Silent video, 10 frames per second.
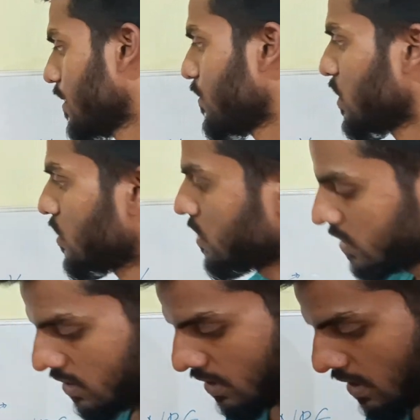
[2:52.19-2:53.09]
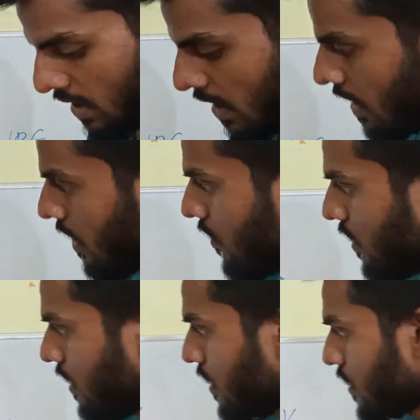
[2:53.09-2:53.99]
Because
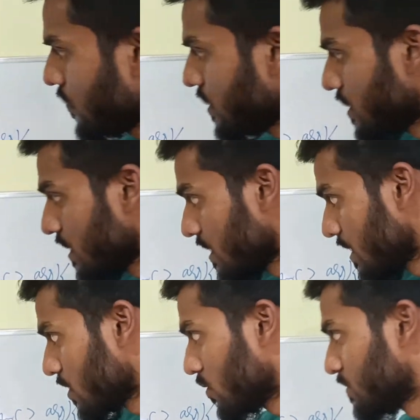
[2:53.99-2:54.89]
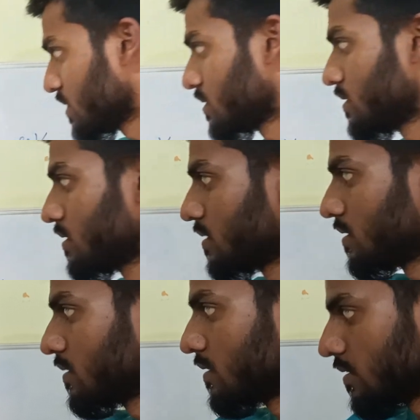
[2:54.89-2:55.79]
here we didn't create an object,
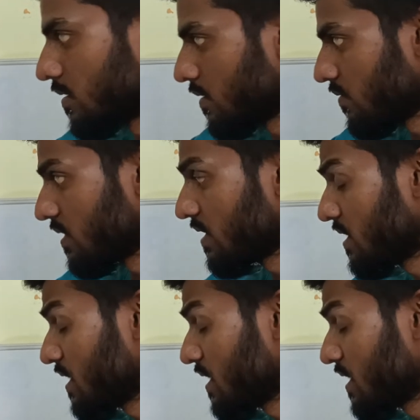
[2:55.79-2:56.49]
but